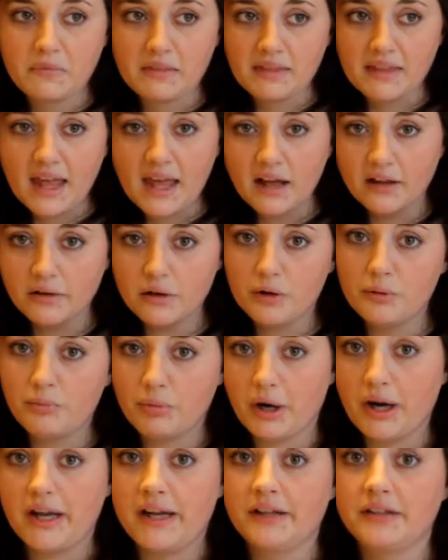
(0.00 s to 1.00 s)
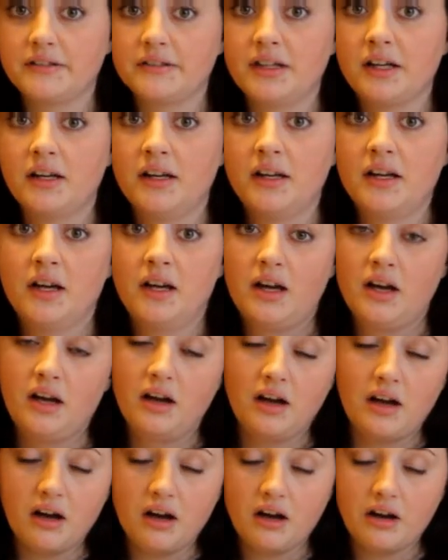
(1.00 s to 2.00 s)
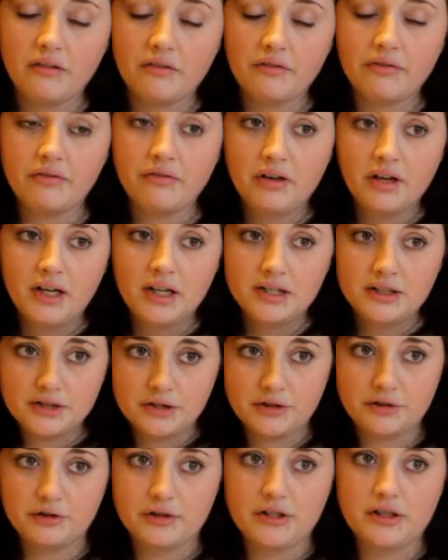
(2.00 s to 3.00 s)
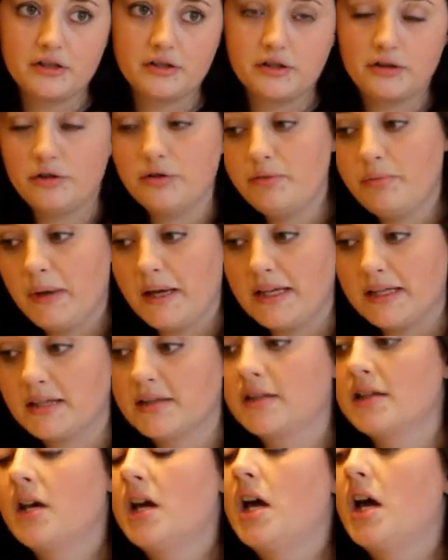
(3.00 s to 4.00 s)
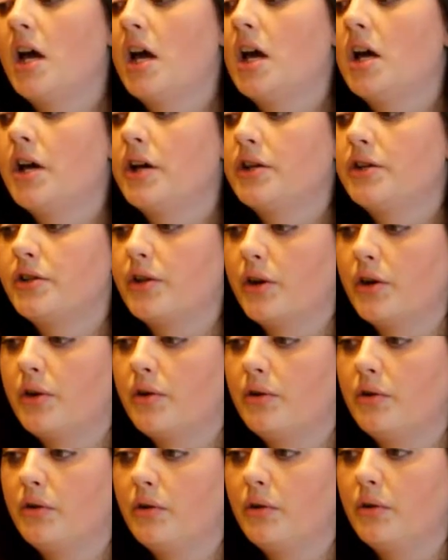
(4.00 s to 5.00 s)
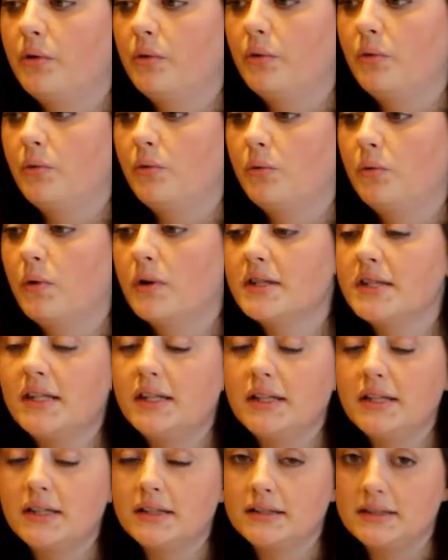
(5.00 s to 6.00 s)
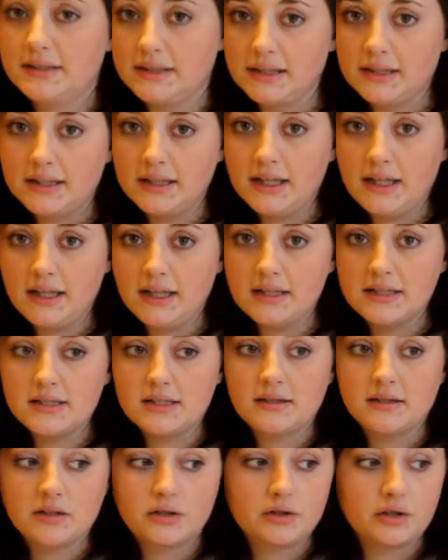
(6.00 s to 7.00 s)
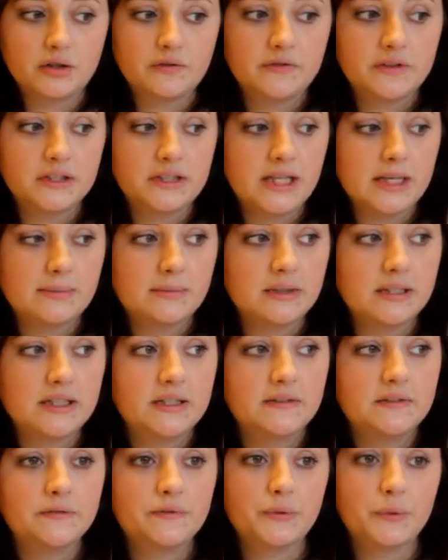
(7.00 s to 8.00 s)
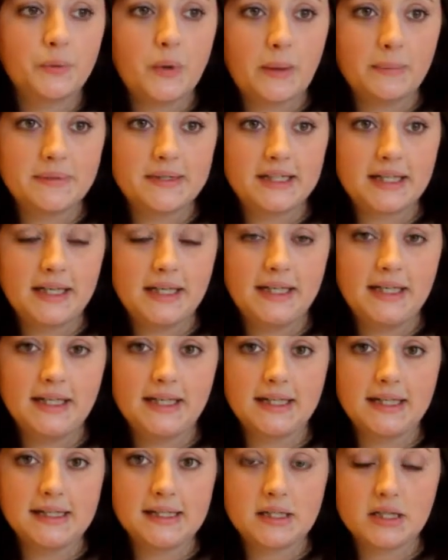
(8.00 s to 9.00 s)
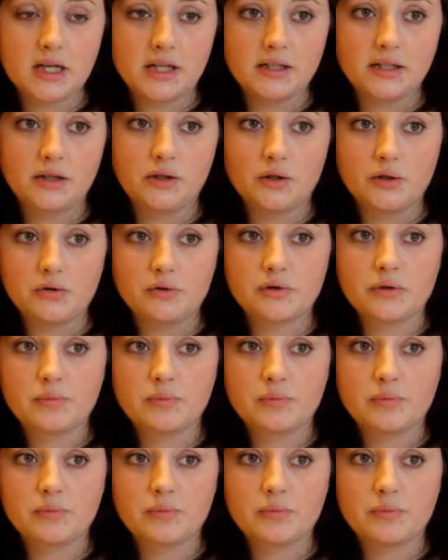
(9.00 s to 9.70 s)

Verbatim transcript: Hello brand of children's toothpaste. So once I did get into the Grove Collaborative website and I saw that those